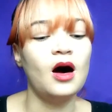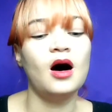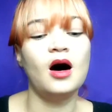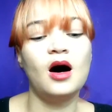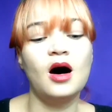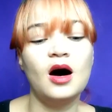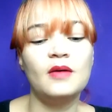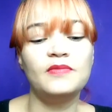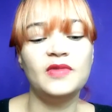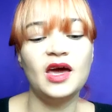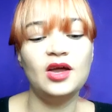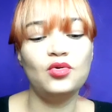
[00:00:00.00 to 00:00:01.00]

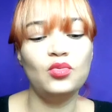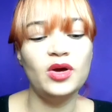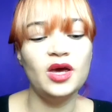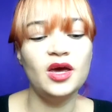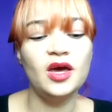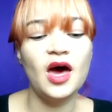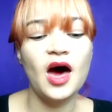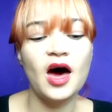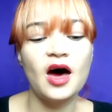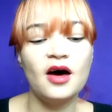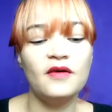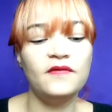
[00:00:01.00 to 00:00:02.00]
Then we
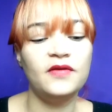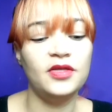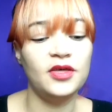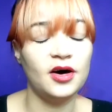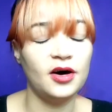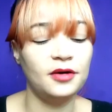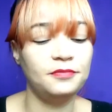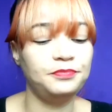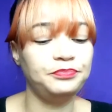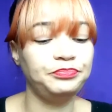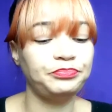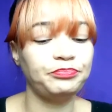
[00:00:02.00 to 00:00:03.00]
have
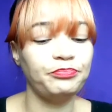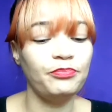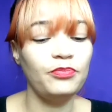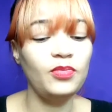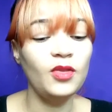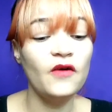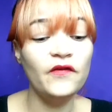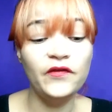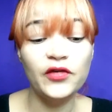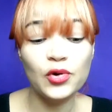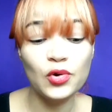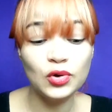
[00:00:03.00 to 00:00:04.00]
the
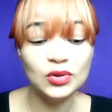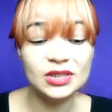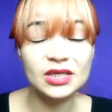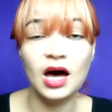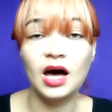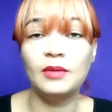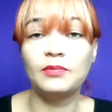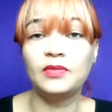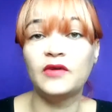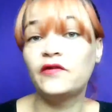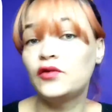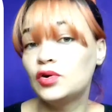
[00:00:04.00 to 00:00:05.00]
fruits,
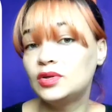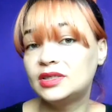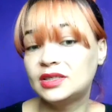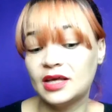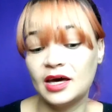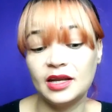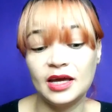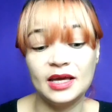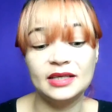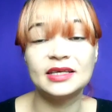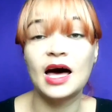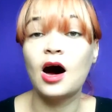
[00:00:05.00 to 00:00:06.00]
the fruits that
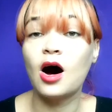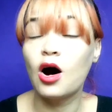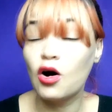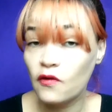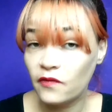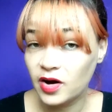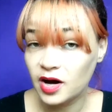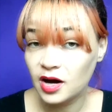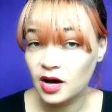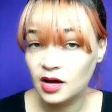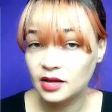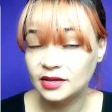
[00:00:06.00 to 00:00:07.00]
is over
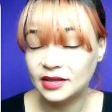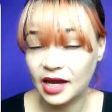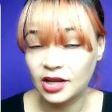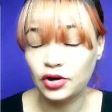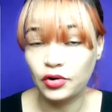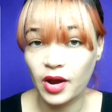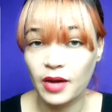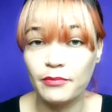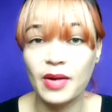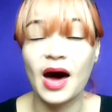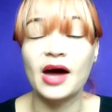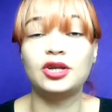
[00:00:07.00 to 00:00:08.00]
10 gram
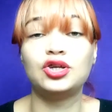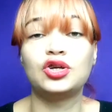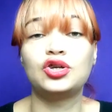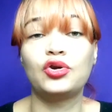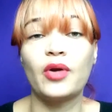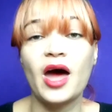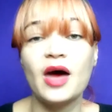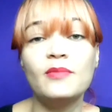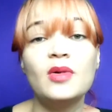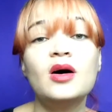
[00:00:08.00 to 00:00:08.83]
by 100 gram.